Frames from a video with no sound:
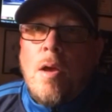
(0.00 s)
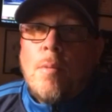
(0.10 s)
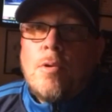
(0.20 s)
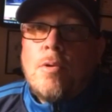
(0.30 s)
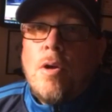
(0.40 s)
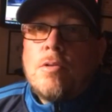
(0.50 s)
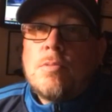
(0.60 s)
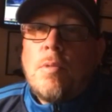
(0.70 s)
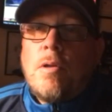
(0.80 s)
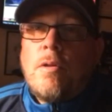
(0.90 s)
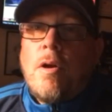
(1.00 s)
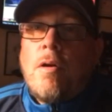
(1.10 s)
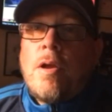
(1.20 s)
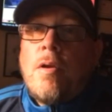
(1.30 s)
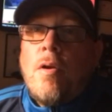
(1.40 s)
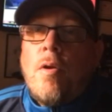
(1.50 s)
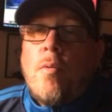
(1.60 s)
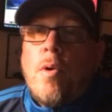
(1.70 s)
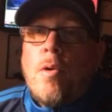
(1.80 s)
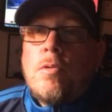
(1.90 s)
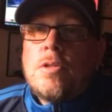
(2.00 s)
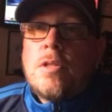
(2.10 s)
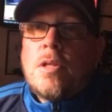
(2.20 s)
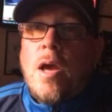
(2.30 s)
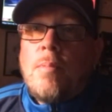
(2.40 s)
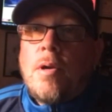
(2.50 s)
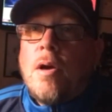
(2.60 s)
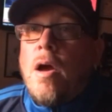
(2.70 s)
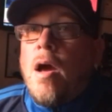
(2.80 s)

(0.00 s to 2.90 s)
But who knows? Molinari, Rose, and Koepka.